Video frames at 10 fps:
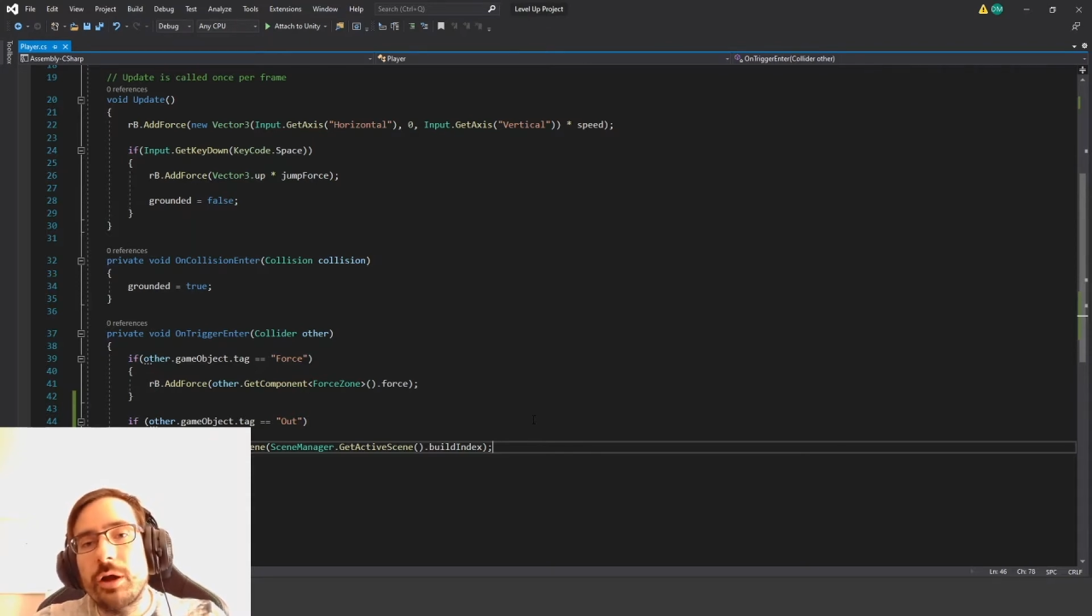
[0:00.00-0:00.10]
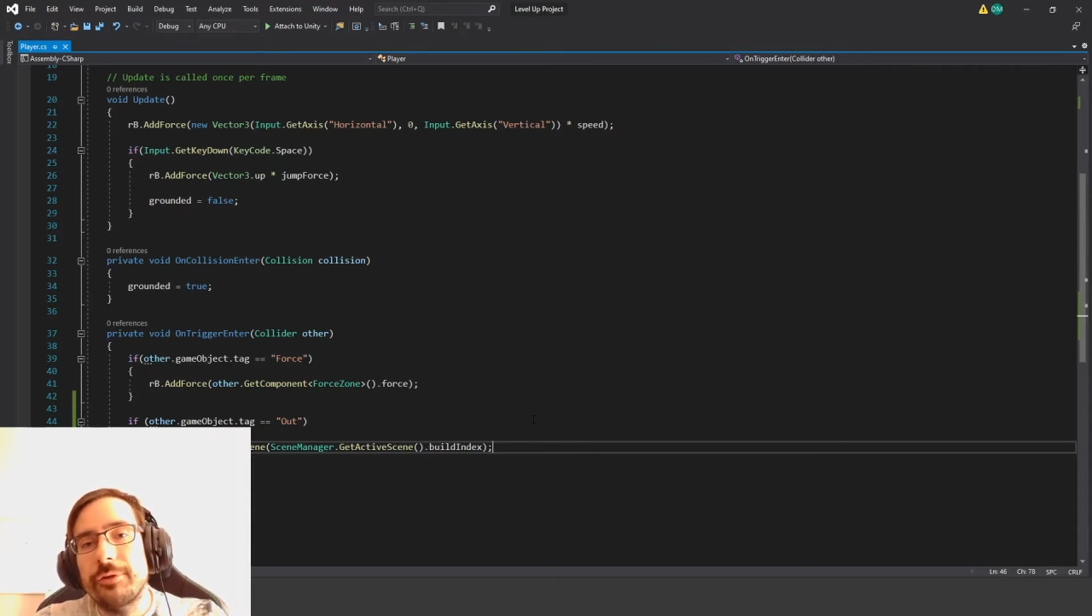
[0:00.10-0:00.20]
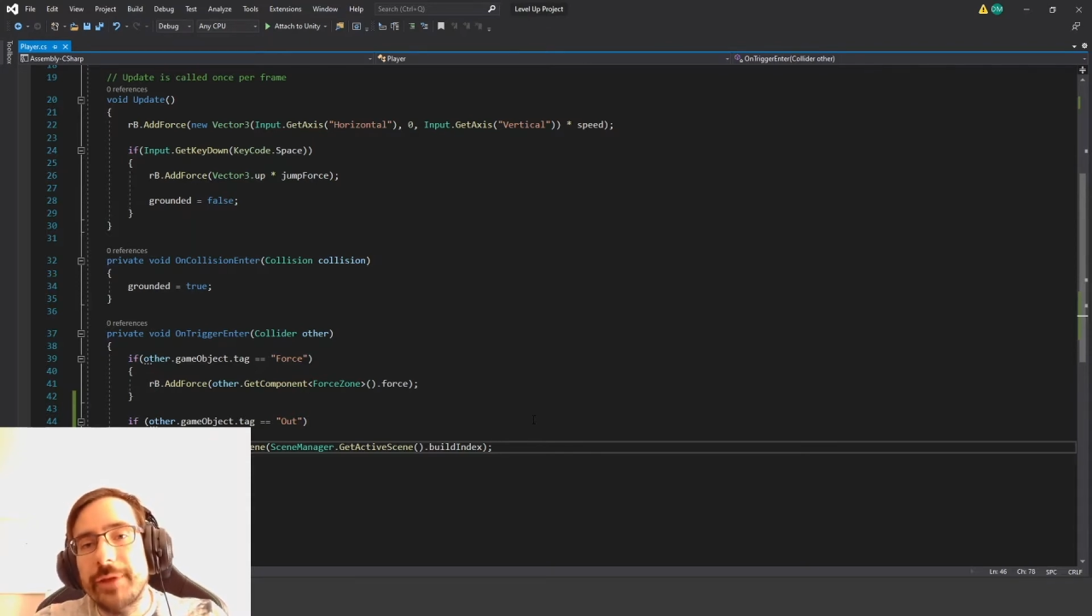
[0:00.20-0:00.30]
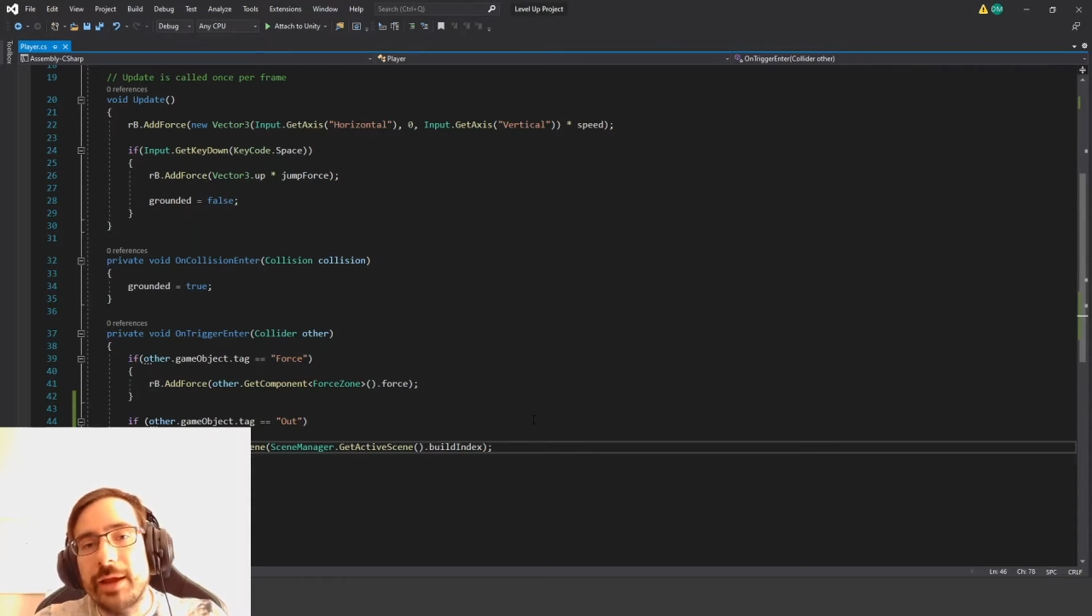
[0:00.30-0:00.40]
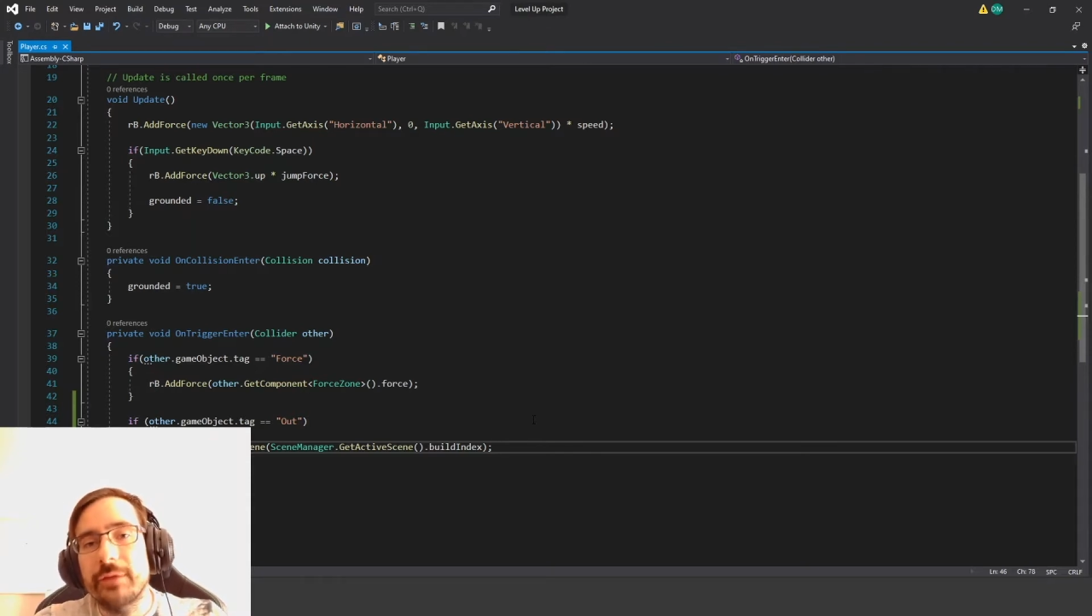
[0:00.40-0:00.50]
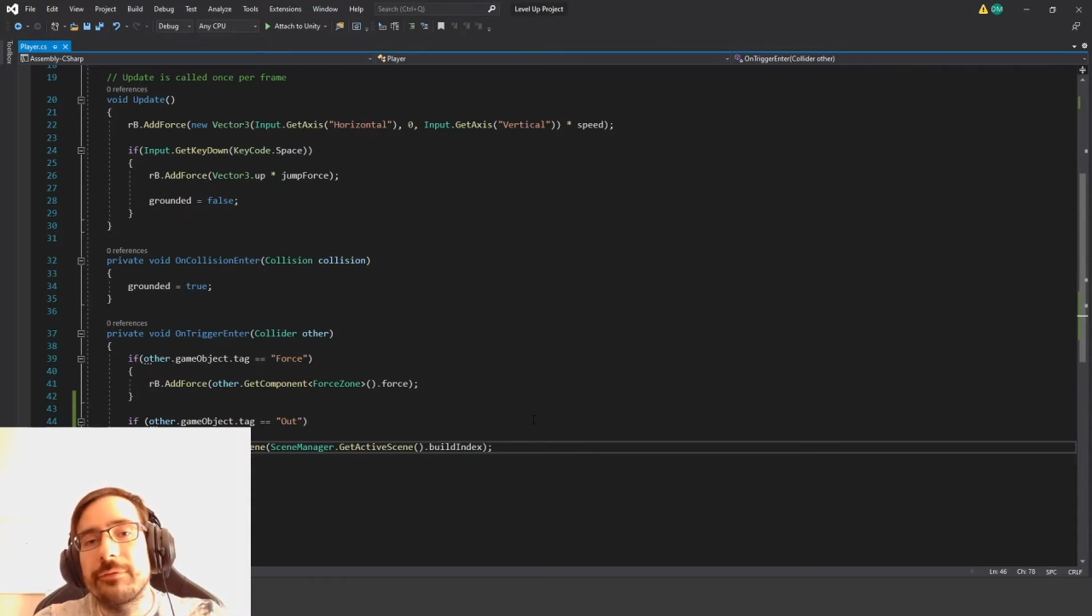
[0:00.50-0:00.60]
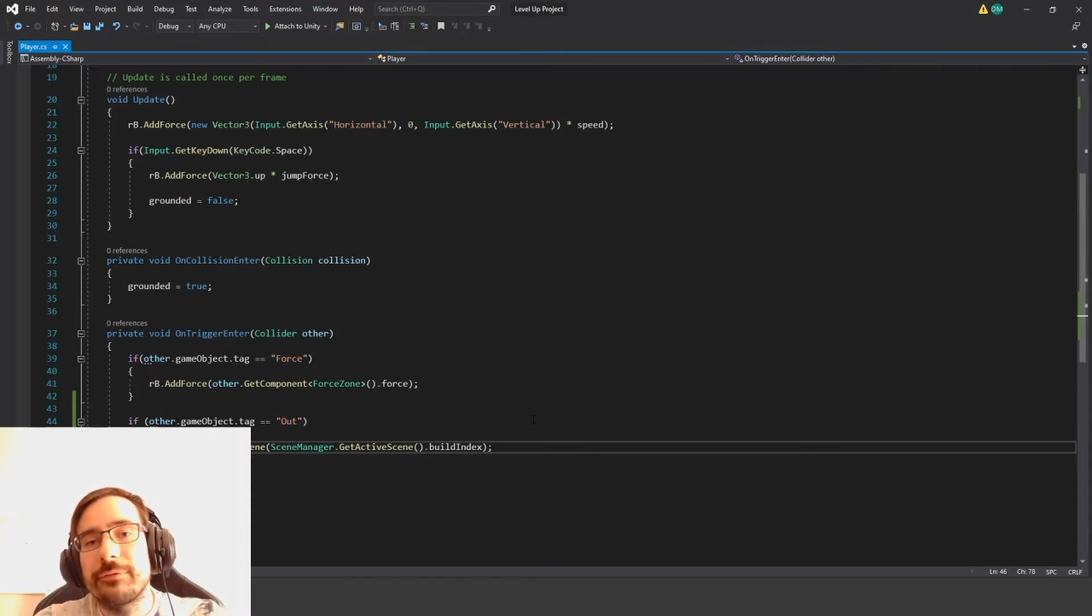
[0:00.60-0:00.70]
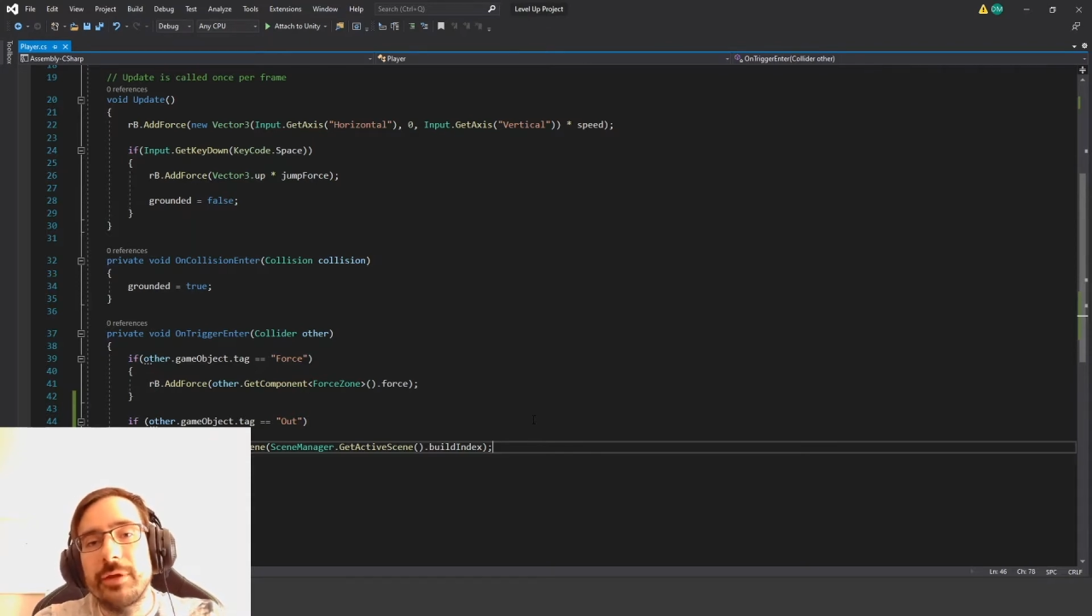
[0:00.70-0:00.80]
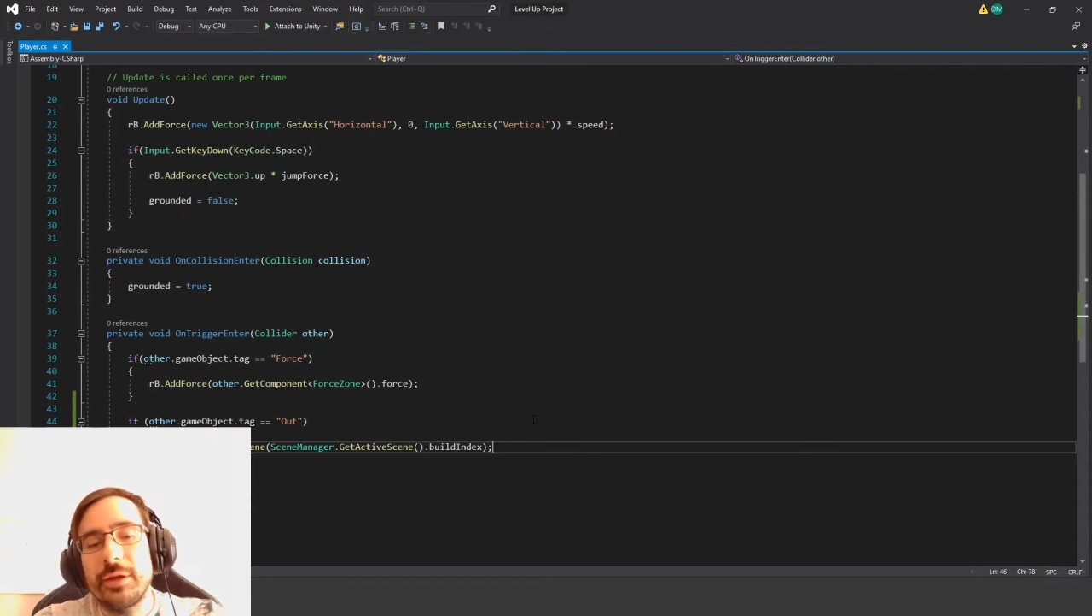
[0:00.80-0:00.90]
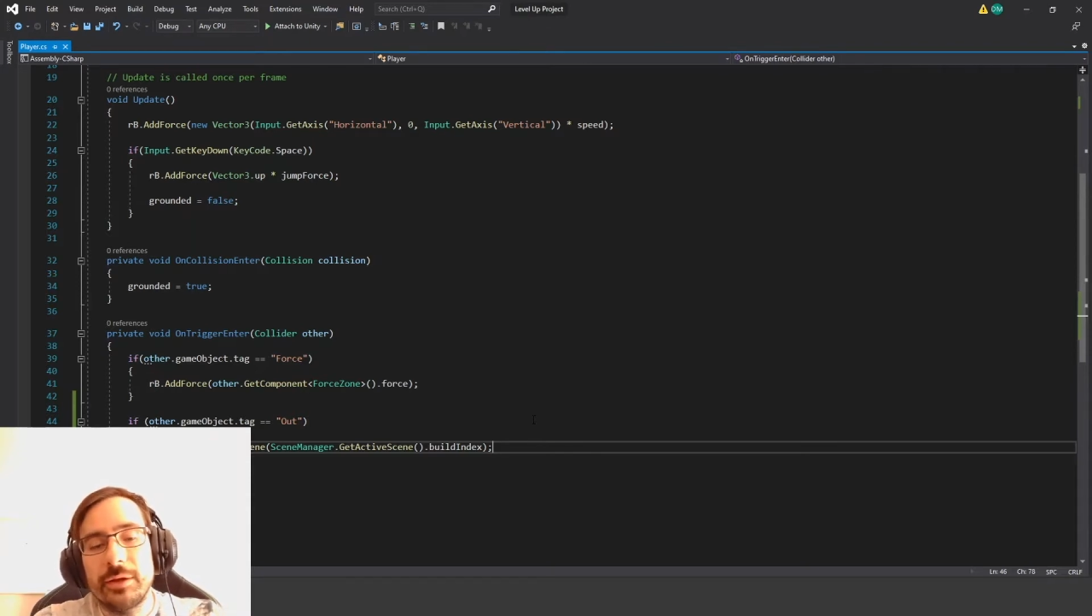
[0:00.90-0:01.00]
current active
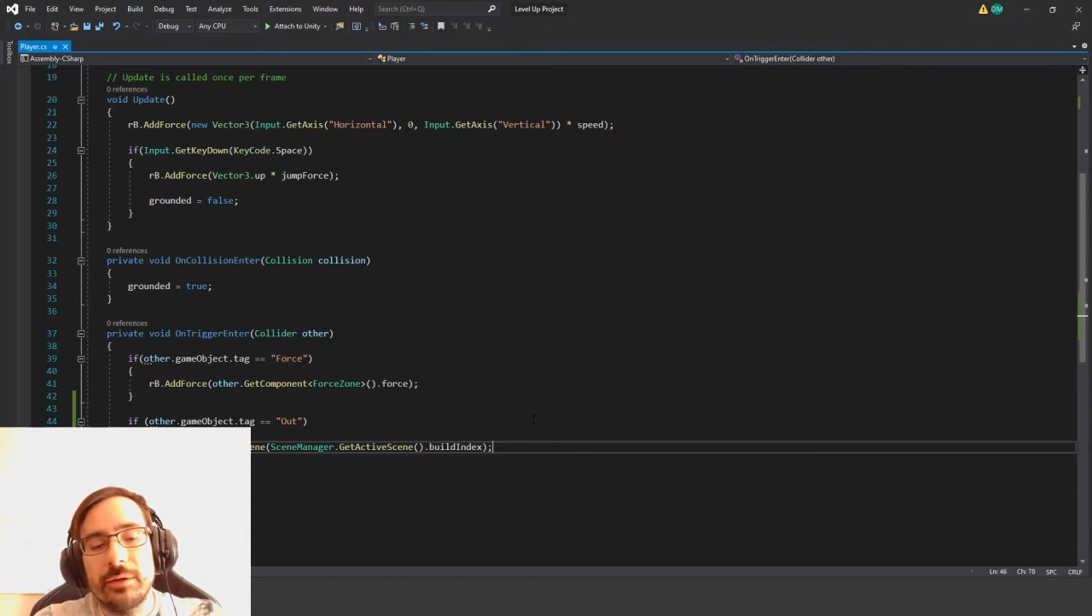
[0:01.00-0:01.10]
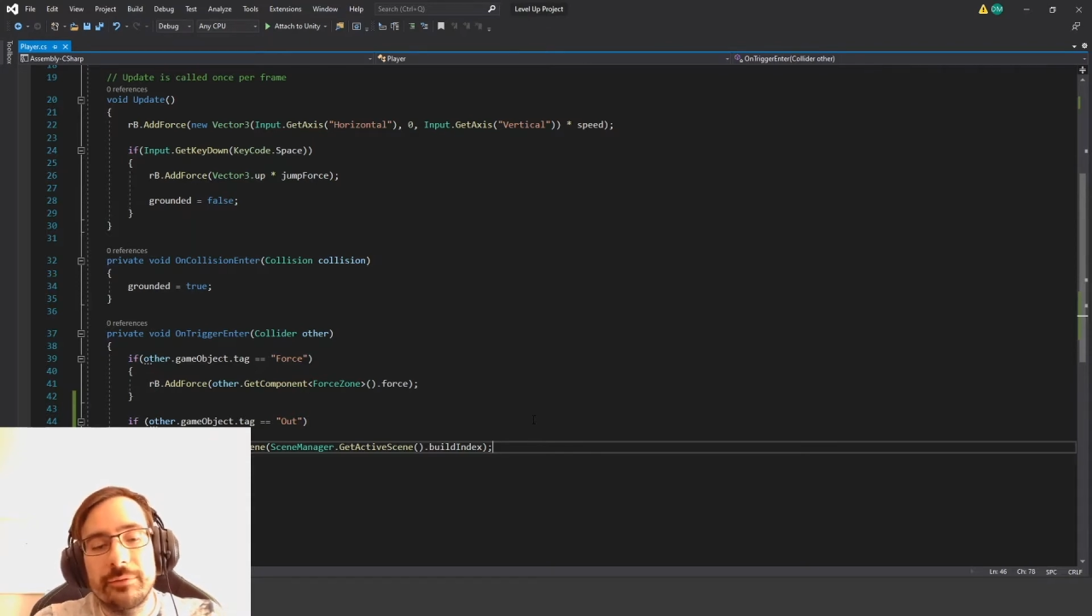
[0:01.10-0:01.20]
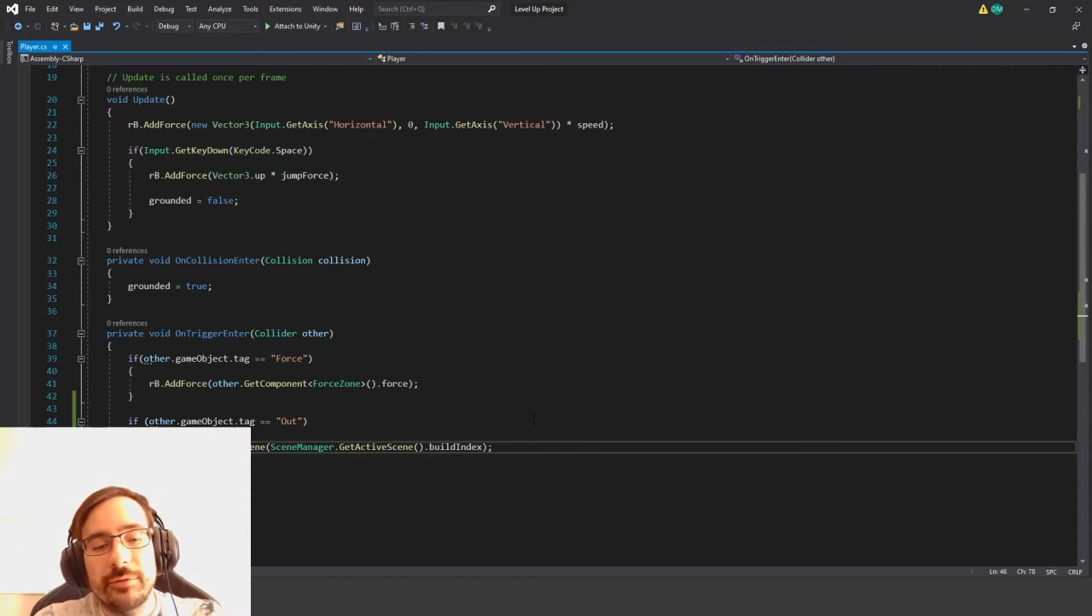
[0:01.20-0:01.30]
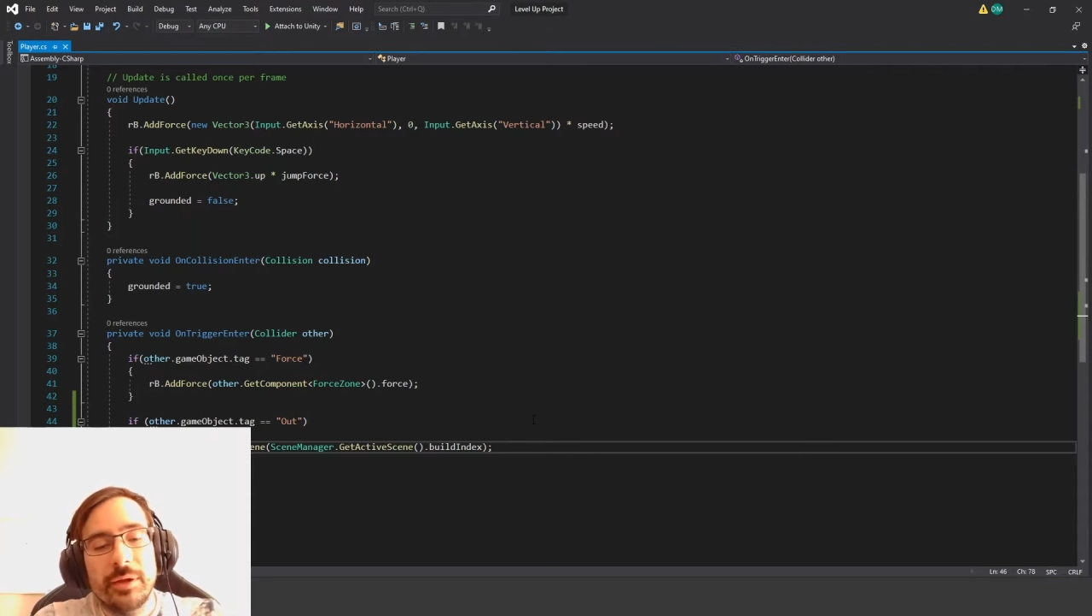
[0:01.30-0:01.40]
scene is,